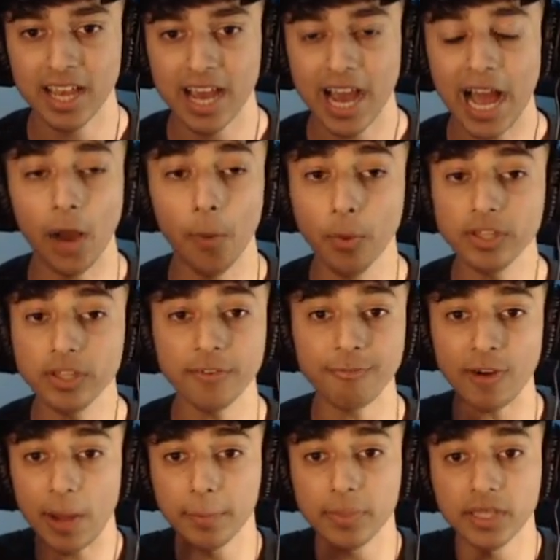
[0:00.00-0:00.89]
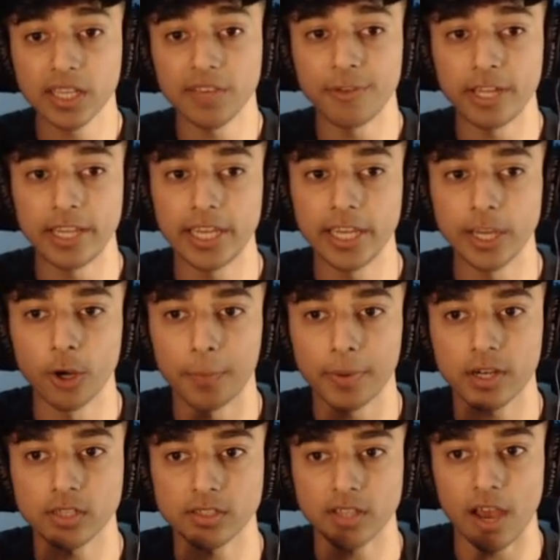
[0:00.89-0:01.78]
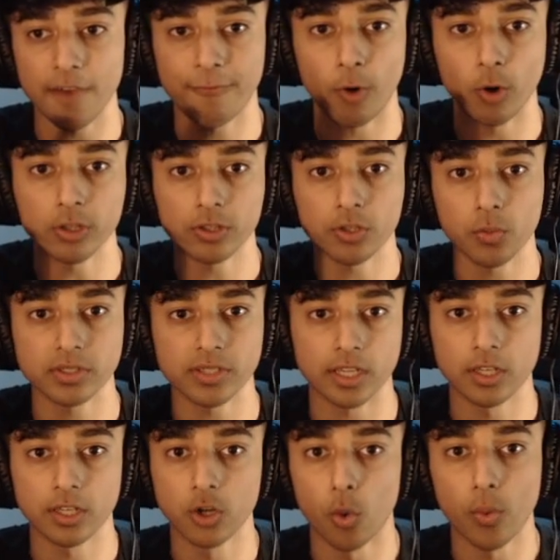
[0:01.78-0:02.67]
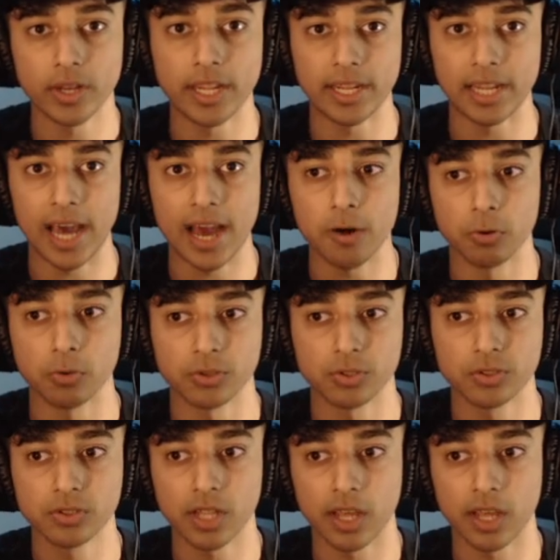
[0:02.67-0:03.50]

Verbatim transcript: How would the family even hear? Because I thought there was, like, no one in the house.